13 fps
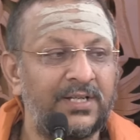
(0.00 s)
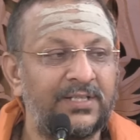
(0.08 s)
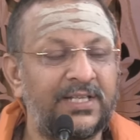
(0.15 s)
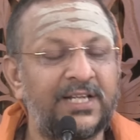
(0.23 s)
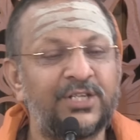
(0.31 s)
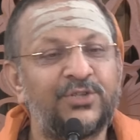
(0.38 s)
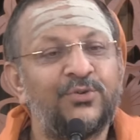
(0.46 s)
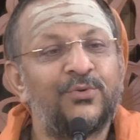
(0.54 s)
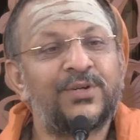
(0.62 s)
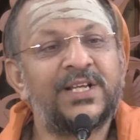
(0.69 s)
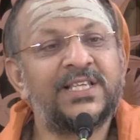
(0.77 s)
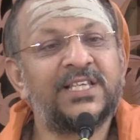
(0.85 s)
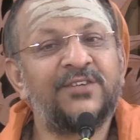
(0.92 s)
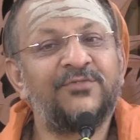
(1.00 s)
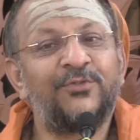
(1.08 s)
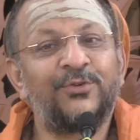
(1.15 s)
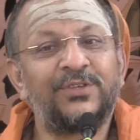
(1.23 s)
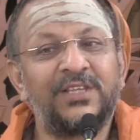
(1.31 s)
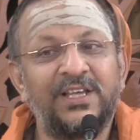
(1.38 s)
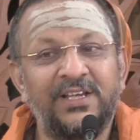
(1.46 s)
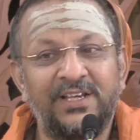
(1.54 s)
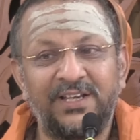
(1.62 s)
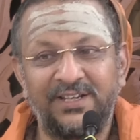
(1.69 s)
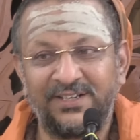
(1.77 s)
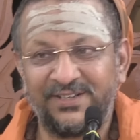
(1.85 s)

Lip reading: there is no reason for thinking.